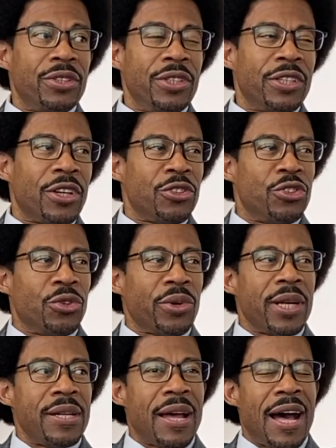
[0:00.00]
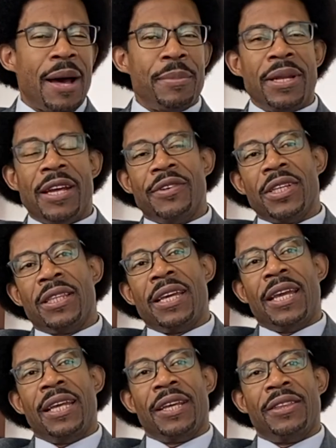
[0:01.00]
you he know, during Nam and
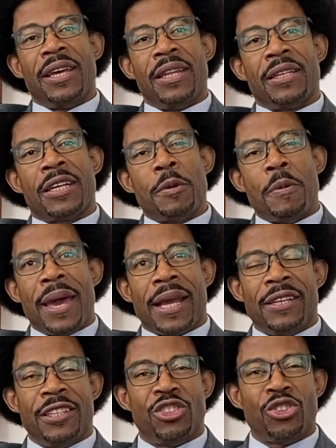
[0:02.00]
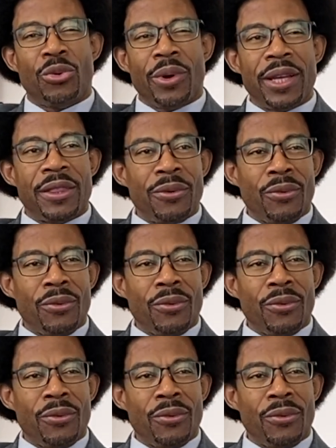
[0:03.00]
everything, and then coming back in Detroit,